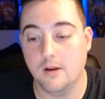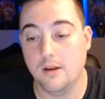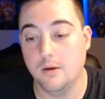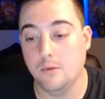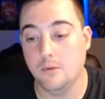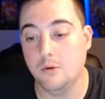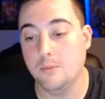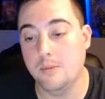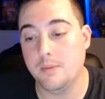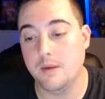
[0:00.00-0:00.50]
It
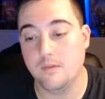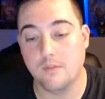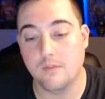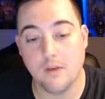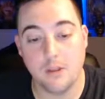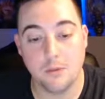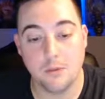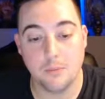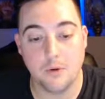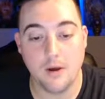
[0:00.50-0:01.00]
will be
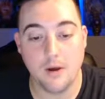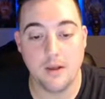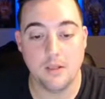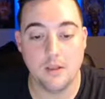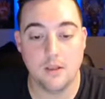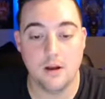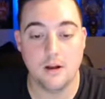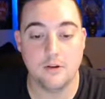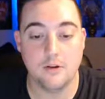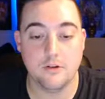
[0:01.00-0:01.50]
available at
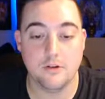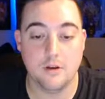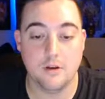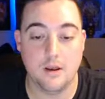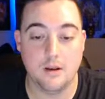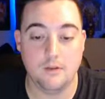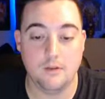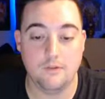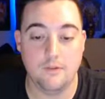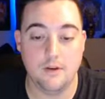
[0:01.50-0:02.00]
launch
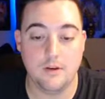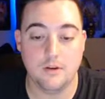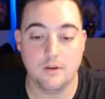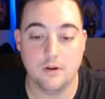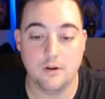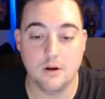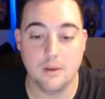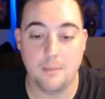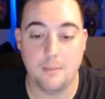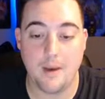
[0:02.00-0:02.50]
and
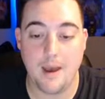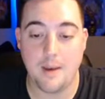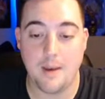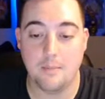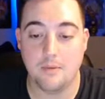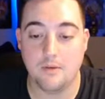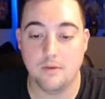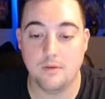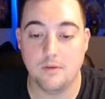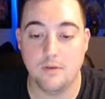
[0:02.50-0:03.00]
feature a map
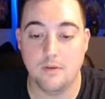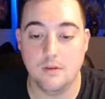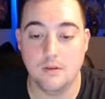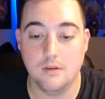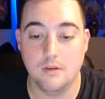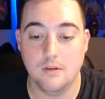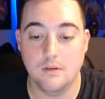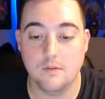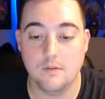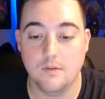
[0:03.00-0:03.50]

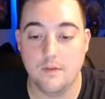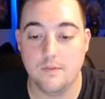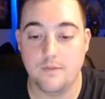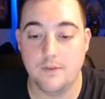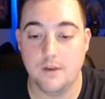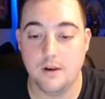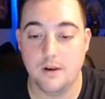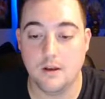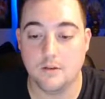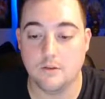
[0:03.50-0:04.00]

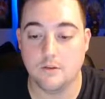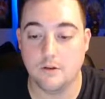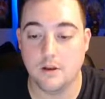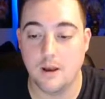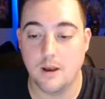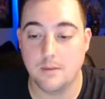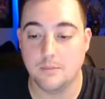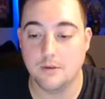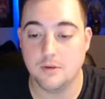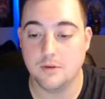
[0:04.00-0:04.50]
1,500
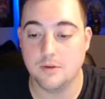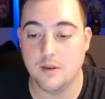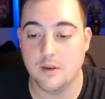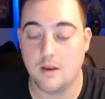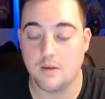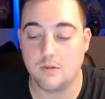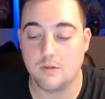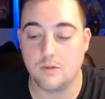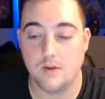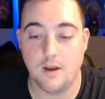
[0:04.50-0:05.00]
times the
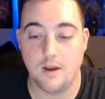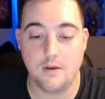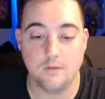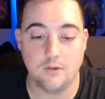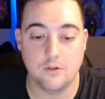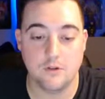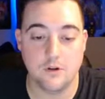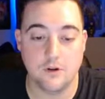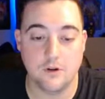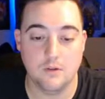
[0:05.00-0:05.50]
size of an
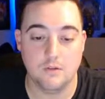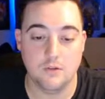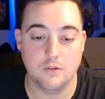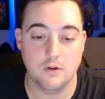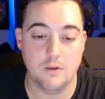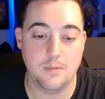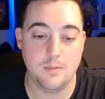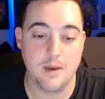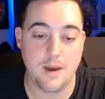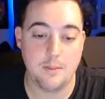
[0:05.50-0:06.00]
average Call of Duty
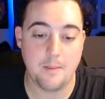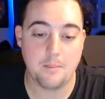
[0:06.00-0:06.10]
map,